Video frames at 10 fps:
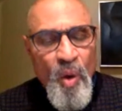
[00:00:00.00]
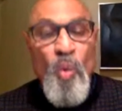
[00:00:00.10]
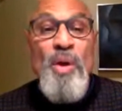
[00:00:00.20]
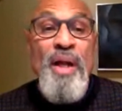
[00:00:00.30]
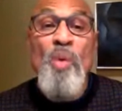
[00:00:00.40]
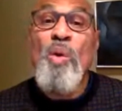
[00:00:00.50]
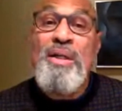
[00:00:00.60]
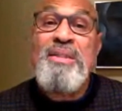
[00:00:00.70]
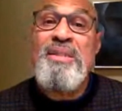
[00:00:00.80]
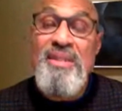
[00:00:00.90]
What I
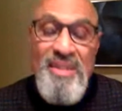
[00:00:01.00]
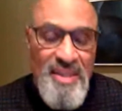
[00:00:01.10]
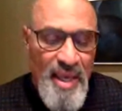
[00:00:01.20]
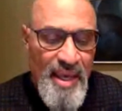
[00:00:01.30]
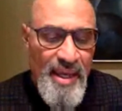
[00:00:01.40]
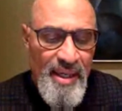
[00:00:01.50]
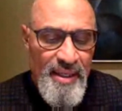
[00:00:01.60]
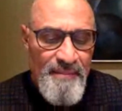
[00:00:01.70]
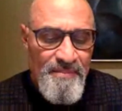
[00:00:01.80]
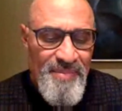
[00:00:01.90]
want to
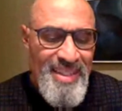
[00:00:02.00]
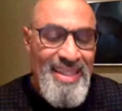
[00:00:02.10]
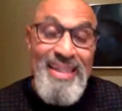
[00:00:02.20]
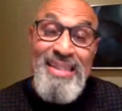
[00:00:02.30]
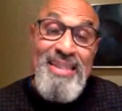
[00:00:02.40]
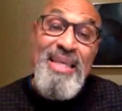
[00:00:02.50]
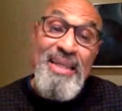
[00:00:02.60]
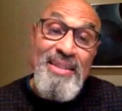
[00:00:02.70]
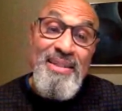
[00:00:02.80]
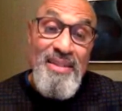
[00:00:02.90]
say is
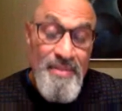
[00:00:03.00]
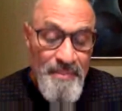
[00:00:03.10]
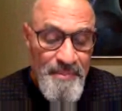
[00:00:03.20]
this.